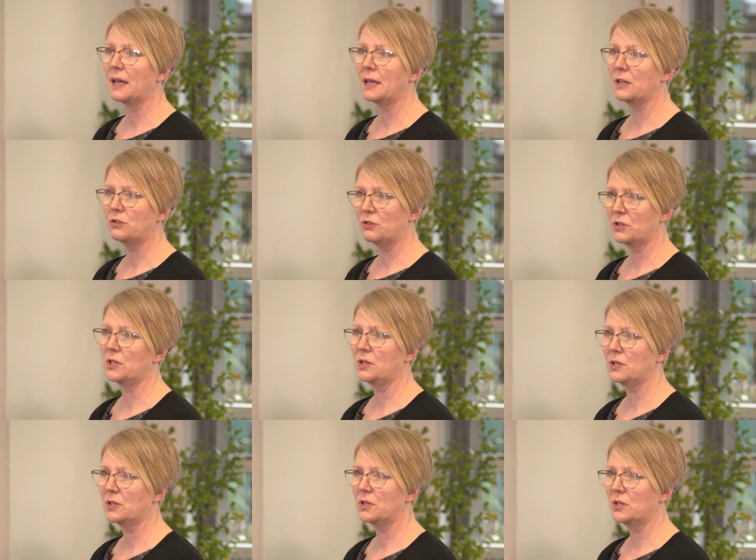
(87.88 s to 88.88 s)

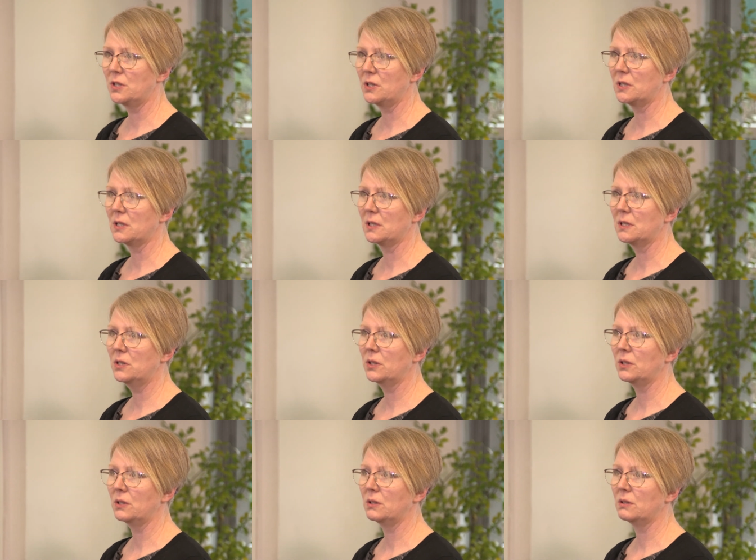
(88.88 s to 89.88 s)
introduce the student
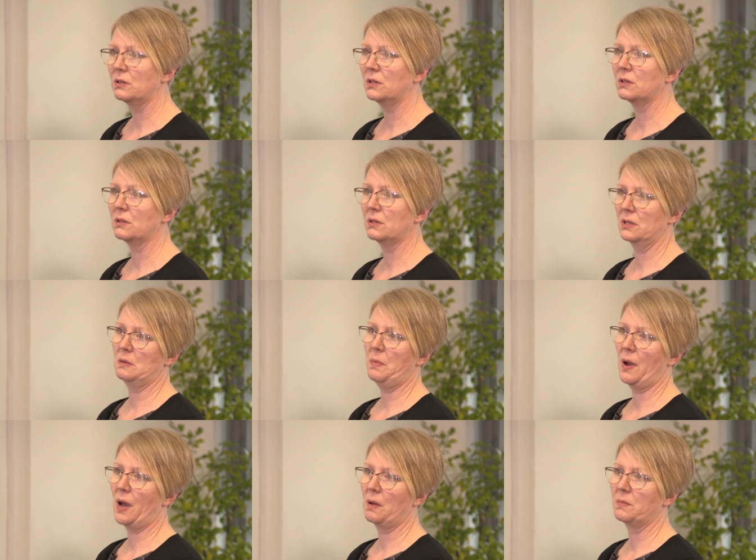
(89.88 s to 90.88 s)
to other
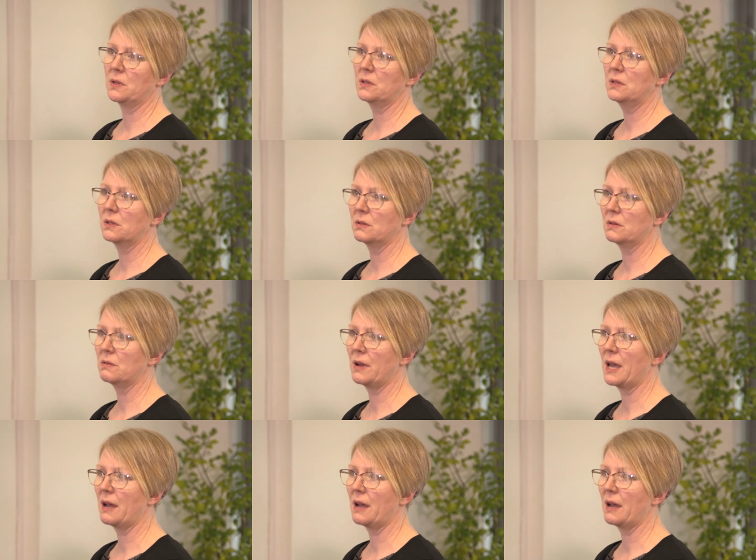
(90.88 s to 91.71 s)
departments, to other